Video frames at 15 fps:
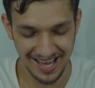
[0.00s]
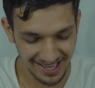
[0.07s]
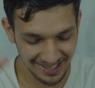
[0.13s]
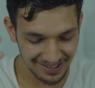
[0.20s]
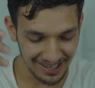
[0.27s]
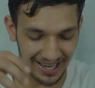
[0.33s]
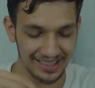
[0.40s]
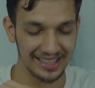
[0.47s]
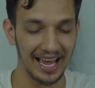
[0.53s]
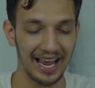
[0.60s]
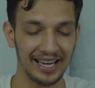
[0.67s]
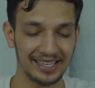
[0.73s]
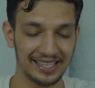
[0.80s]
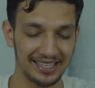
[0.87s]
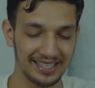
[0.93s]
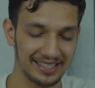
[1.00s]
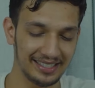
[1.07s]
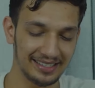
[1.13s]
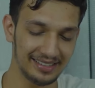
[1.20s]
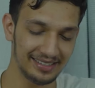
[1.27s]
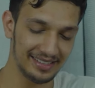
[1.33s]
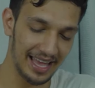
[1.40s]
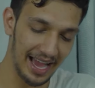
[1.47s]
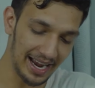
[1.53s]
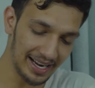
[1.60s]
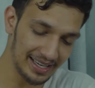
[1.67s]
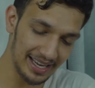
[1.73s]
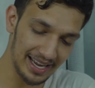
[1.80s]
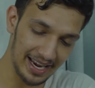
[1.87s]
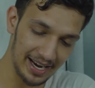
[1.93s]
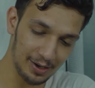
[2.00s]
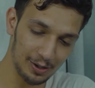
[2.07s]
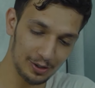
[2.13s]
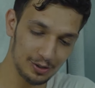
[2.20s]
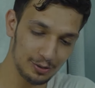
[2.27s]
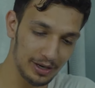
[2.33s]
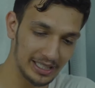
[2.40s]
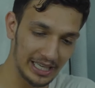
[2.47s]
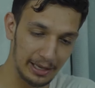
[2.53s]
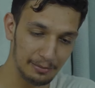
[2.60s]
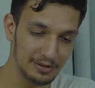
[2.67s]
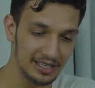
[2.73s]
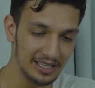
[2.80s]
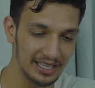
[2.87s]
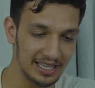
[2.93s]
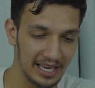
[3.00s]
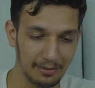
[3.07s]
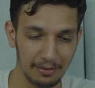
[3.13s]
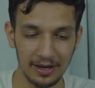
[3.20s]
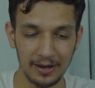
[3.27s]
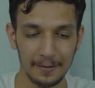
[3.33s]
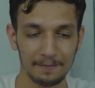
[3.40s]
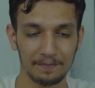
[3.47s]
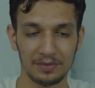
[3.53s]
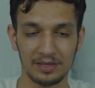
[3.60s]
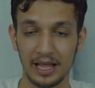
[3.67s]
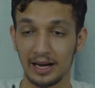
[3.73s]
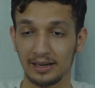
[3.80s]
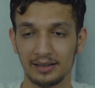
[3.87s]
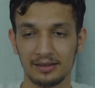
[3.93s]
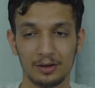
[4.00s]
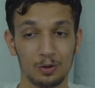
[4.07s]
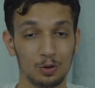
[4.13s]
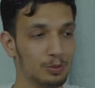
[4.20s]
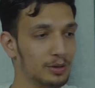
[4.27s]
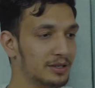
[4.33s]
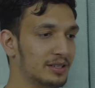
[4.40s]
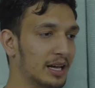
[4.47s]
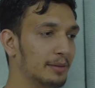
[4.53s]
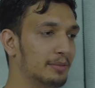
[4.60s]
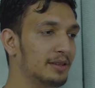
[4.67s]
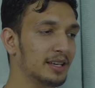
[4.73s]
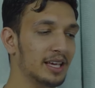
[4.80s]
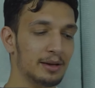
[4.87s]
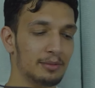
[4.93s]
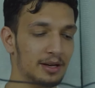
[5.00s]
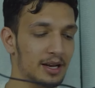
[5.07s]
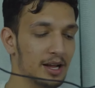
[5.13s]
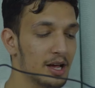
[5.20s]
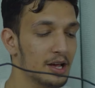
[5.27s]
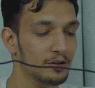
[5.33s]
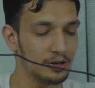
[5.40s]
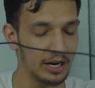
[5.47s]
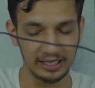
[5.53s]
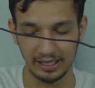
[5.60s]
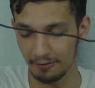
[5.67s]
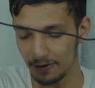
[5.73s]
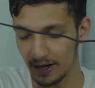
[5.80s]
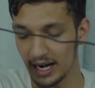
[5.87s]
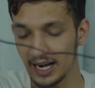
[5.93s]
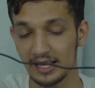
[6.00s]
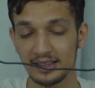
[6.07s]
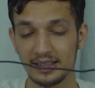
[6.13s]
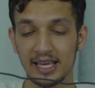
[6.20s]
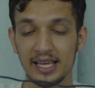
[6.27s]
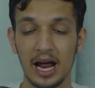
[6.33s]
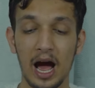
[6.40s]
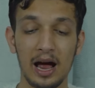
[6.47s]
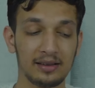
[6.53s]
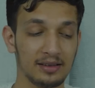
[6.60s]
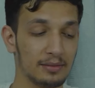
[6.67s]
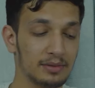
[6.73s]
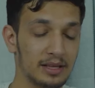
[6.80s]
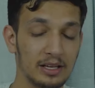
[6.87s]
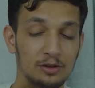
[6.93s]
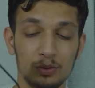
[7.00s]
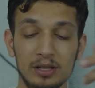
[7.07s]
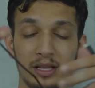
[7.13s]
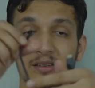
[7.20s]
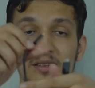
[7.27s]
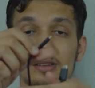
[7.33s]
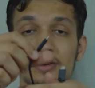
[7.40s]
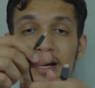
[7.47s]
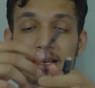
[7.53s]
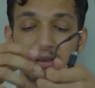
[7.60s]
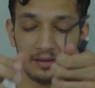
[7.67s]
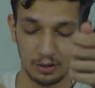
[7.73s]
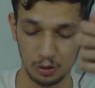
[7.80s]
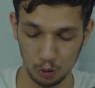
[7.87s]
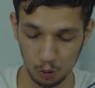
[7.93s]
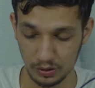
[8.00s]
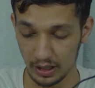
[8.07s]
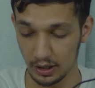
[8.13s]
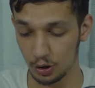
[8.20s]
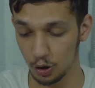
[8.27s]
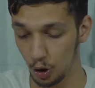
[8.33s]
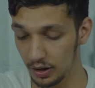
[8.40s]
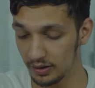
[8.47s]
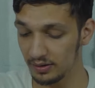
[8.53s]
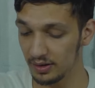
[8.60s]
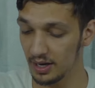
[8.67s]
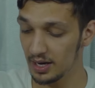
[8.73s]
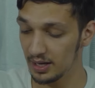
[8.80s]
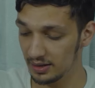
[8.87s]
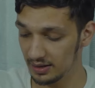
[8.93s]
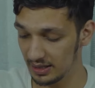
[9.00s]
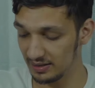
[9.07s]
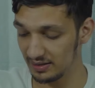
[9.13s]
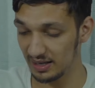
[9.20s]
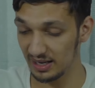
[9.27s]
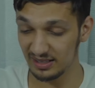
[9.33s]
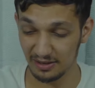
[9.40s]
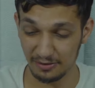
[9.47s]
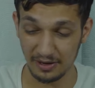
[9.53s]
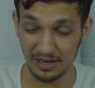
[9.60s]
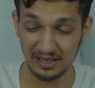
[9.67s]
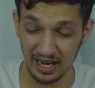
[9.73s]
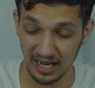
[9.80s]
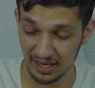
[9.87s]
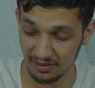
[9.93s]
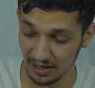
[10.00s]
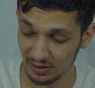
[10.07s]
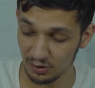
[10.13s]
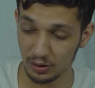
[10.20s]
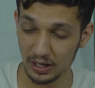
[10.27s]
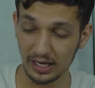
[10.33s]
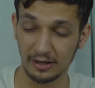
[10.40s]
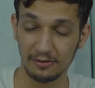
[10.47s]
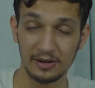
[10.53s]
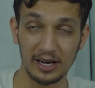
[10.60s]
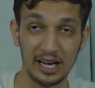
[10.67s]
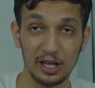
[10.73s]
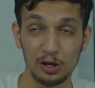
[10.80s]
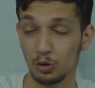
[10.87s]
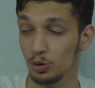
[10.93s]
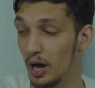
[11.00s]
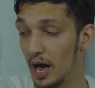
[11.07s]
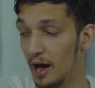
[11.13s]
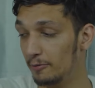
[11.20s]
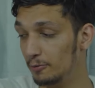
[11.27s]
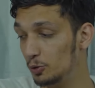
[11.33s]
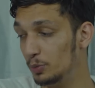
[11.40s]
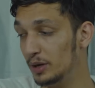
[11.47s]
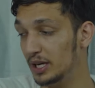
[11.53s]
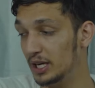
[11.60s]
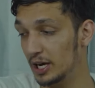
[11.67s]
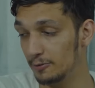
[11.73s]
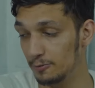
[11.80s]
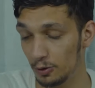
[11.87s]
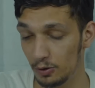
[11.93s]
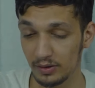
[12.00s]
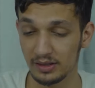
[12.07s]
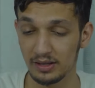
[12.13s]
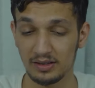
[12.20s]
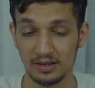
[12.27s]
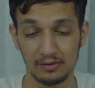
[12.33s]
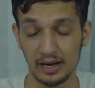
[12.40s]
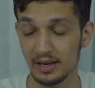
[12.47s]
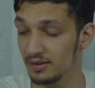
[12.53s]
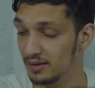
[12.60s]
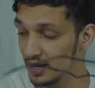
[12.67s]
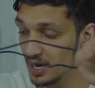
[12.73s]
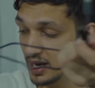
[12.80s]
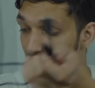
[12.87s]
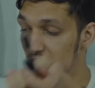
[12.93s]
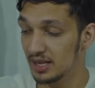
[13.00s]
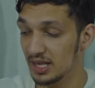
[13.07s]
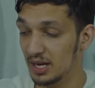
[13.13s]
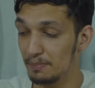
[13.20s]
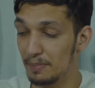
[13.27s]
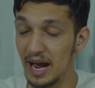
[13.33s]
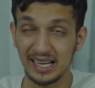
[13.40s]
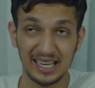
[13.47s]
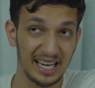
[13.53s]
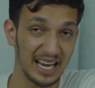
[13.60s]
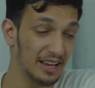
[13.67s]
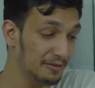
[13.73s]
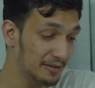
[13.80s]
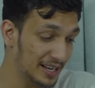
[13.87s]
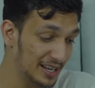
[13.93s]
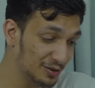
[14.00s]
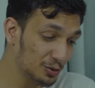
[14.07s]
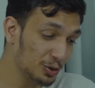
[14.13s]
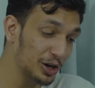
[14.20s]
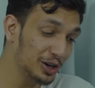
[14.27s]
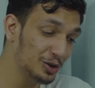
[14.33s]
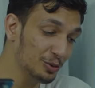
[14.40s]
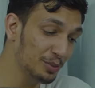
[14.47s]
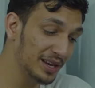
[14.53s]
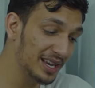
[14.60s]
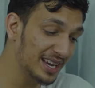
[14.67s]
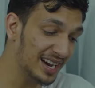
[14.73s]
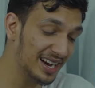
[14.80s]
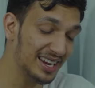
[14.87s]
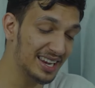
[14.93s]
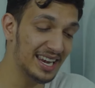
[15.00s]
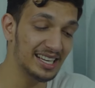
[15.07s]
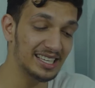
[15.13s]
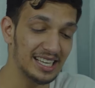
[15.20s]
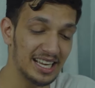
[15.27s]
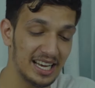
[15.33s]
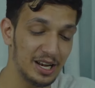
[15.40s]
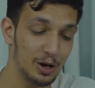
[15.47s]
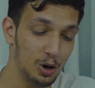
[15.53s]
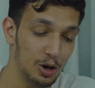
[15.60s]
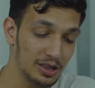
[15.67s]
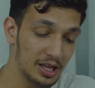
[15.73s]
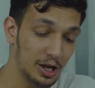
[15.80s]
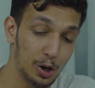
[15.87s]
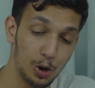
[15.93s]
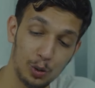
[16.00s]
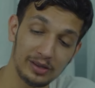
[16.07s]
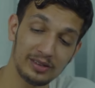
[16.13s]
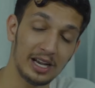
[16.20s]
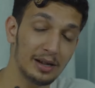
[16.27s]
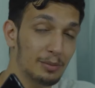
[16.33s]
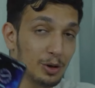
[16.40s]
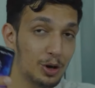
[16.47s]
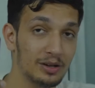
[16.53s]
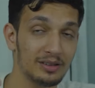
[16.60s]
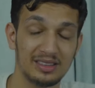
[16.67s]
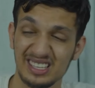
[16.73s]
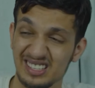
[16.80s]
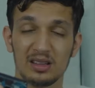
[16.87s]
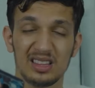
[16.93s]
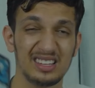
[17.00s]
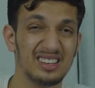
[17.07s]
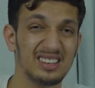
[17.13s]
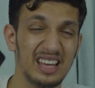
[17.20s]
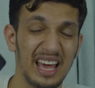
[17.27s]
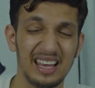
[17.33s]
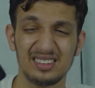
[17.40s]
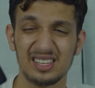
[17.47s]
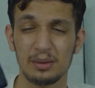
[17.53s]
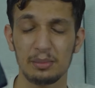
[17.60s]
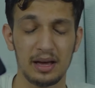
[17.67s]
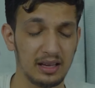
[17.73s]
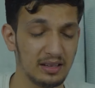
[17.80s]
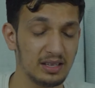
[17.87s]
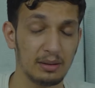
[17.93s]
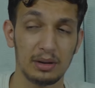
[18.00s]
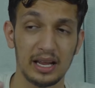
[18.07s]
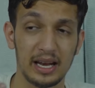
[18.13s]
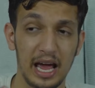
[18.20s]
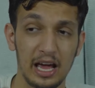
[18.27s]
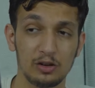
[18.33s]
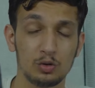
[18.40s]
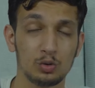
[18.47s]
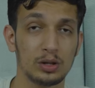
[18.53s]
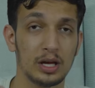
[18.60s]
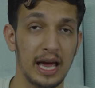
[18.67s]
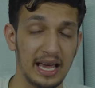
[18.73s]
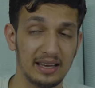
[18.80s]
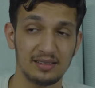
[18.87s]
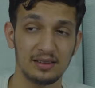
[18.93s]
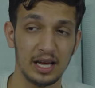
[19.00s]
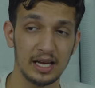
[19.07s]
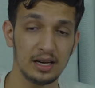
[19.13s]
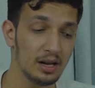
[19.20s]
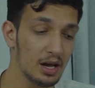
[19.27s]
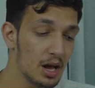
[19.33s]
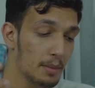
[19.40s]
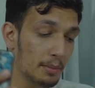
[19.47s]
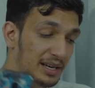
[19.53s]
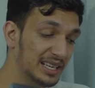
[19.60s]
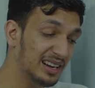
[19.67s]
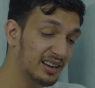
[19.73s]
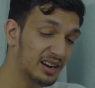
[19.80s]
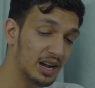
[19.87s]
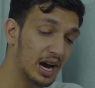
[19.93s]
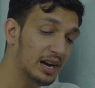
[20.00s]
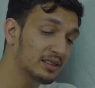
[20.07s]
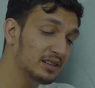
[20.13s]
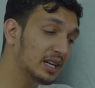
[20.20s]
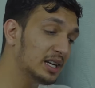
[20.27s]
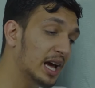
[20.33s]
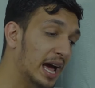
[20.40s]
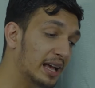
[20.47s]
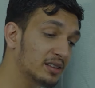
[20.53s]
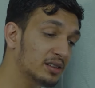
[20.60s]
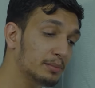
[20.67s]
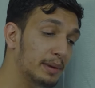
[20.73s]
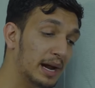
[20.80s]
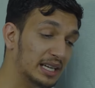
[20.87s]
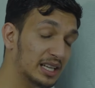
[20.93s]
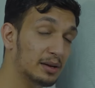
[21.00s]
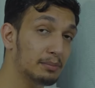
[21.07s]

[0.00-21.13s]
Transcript: So that is that, and also a Type-C cable. That is a robust Type-C cable. So yeah, definitely there are some things with this device, do's and don'ts. This is a fragile device, so yeah, definitely you have to be careful with this device. The battery life is going to be a little on the lower side because this is as similar as to the S9, but in regards it has a better,